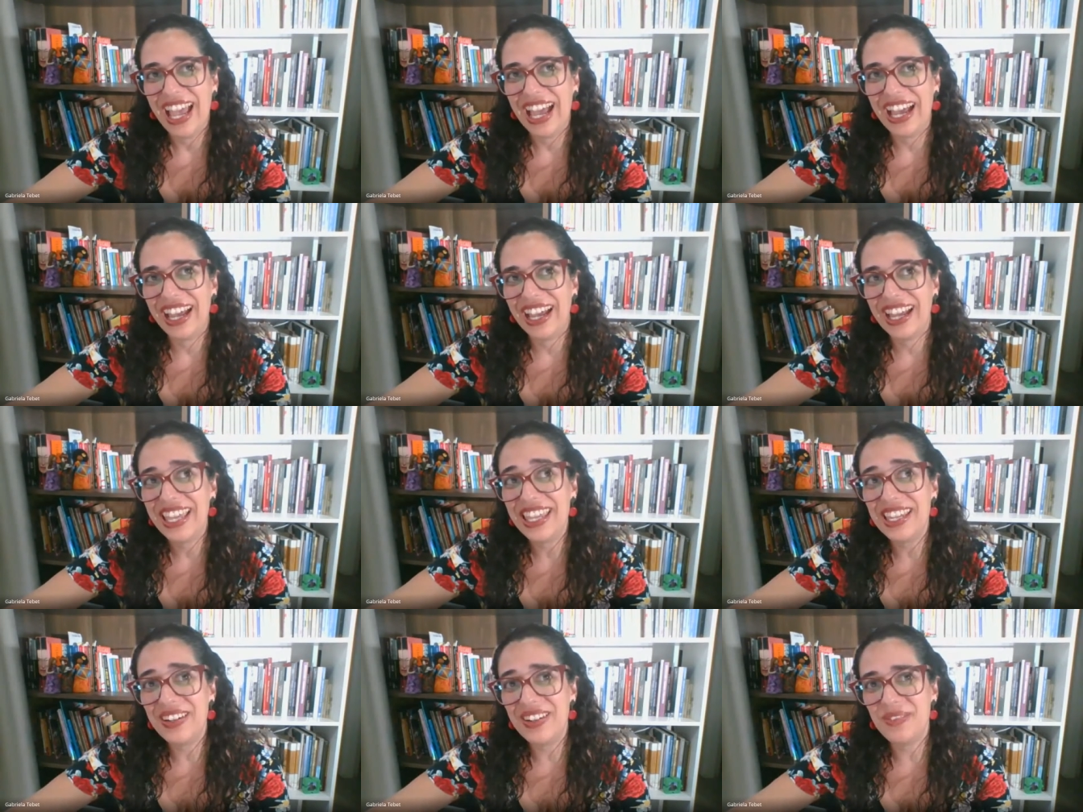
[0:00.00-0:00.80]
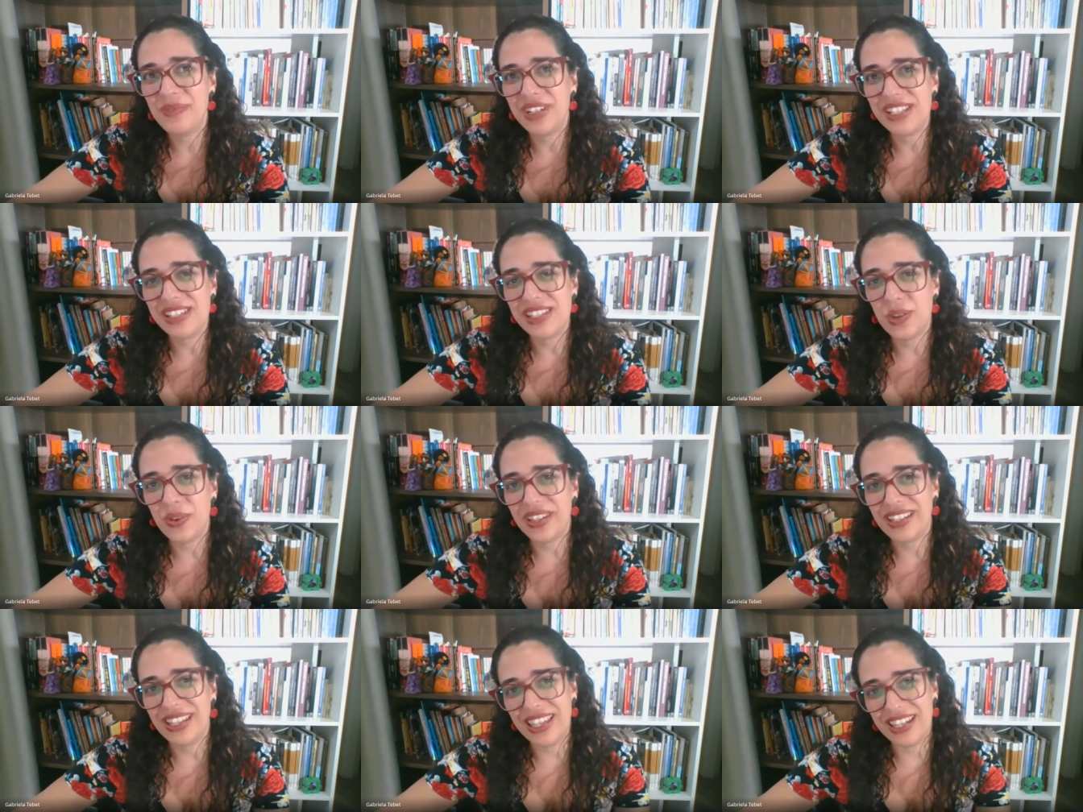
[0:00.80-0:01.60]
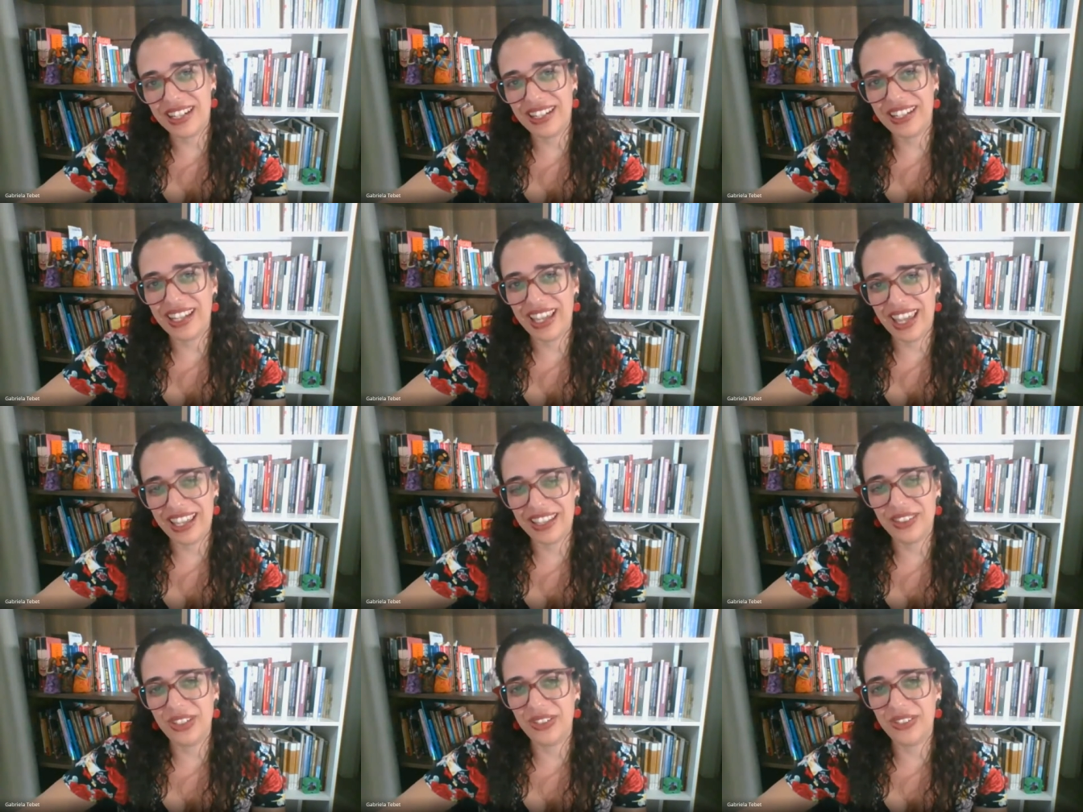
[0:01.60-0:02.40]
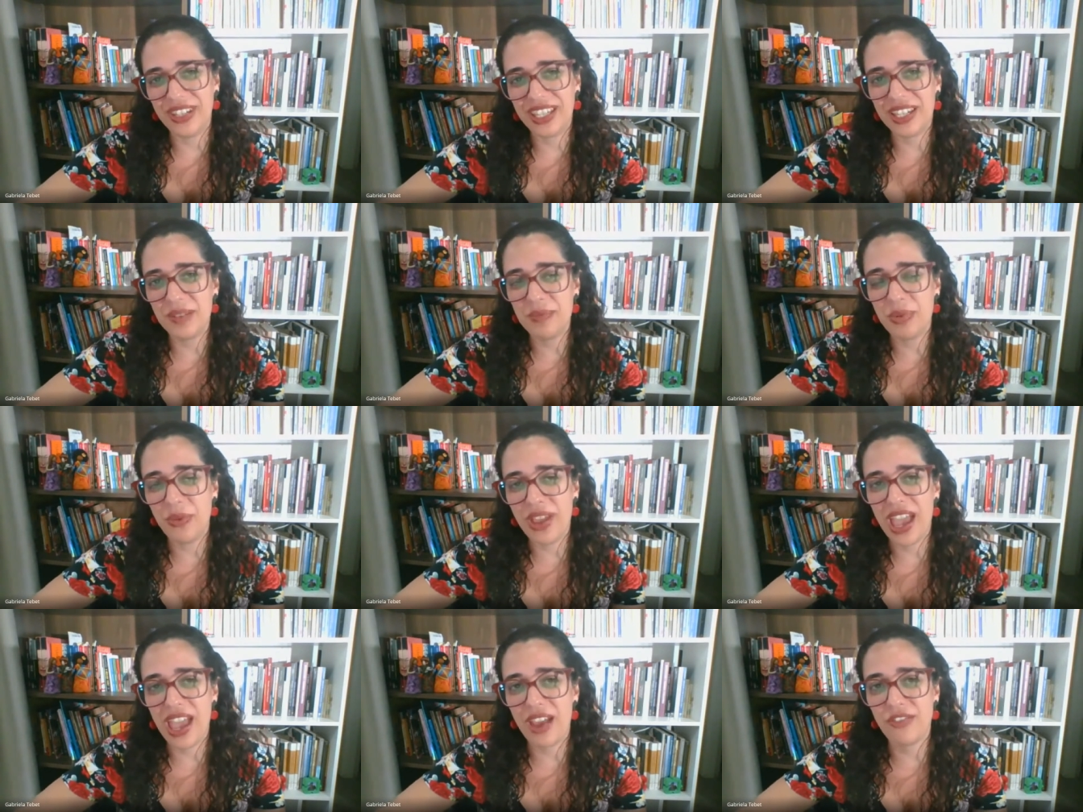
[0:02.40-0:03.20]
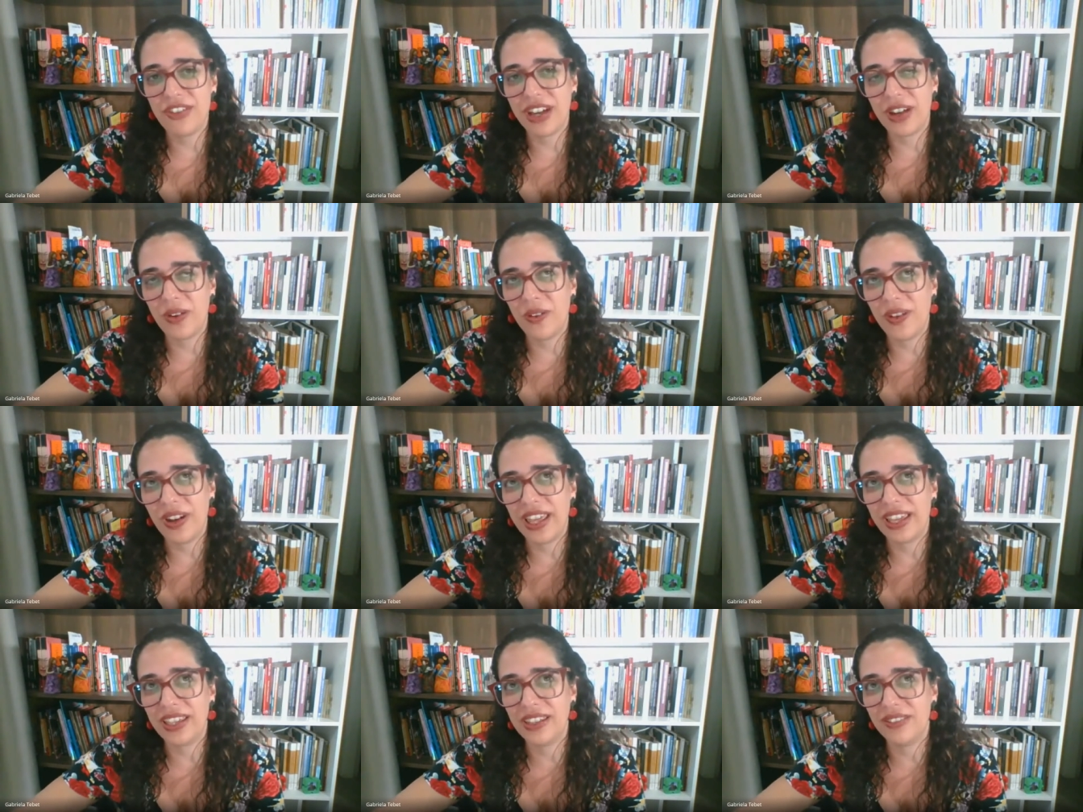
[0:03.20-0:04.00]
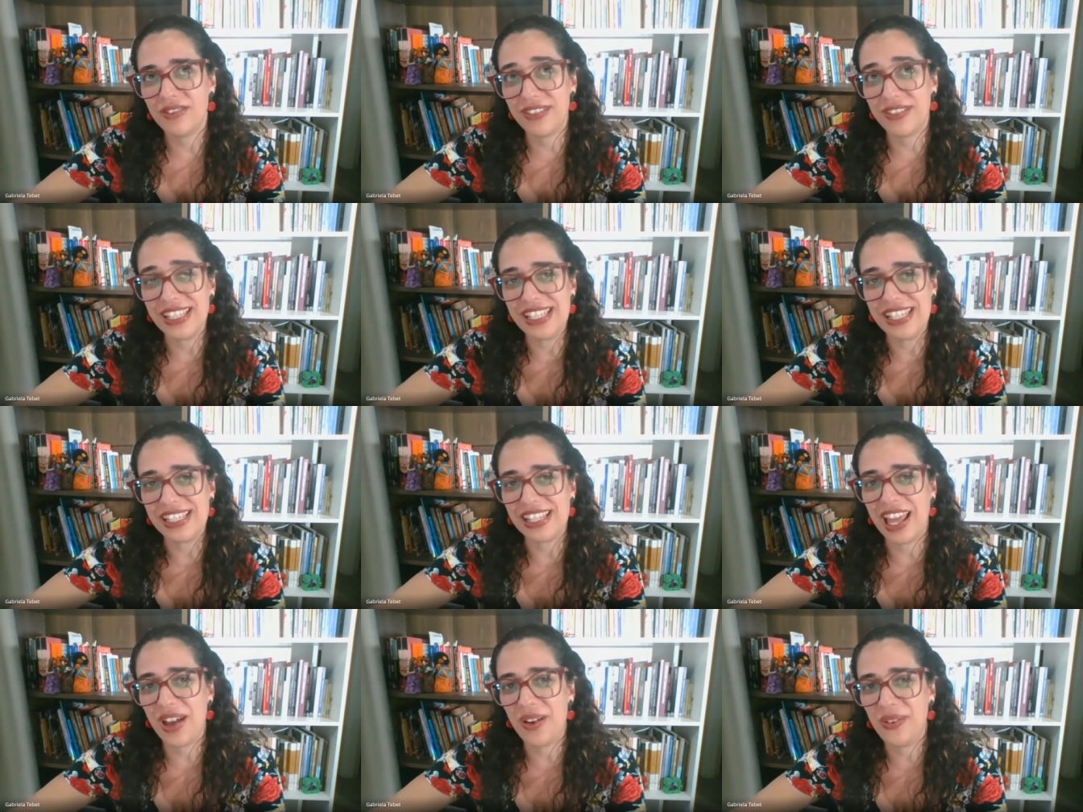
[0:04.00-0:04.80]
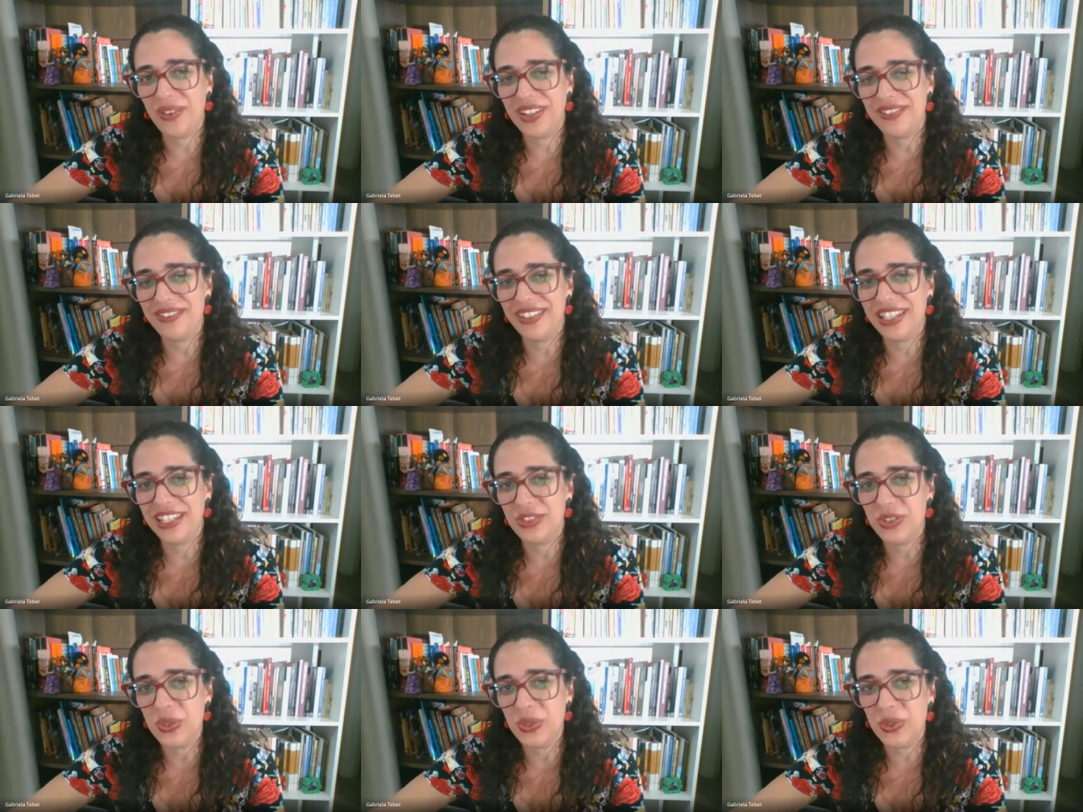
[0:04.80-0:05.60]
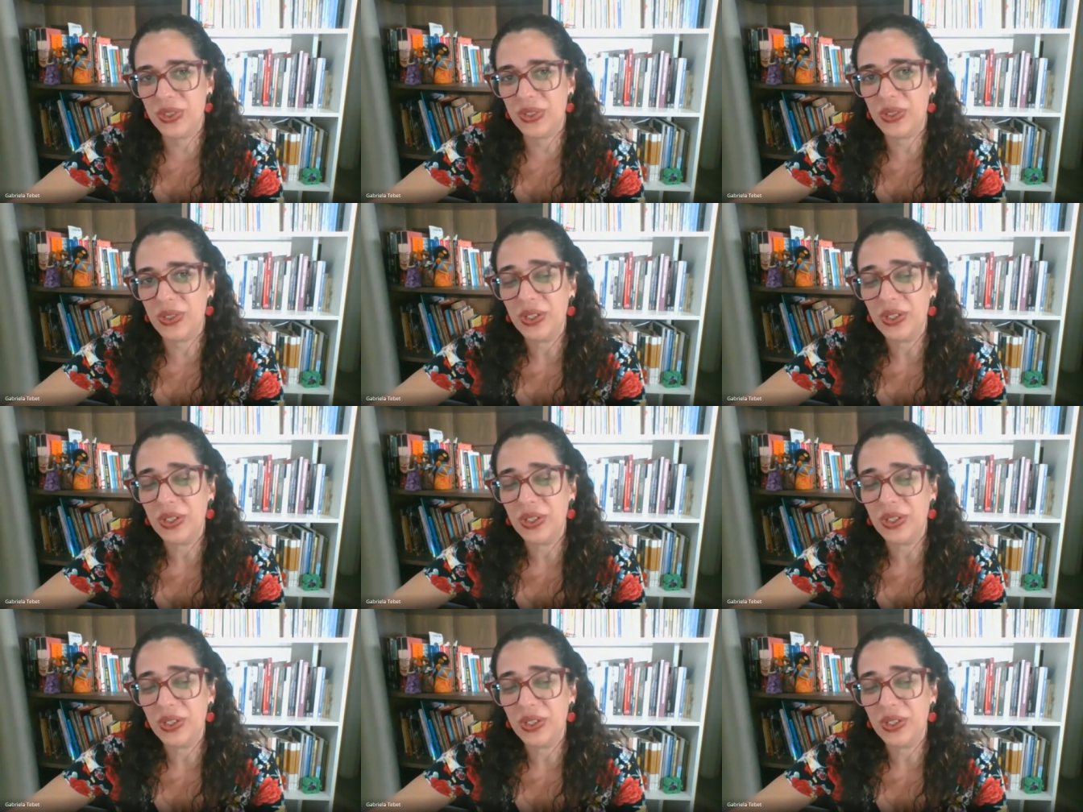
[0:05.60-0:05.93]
Uh, ah, here in Brazil, at here at Unicamp, we have a colleague, Venceslau Oliveira Jr.,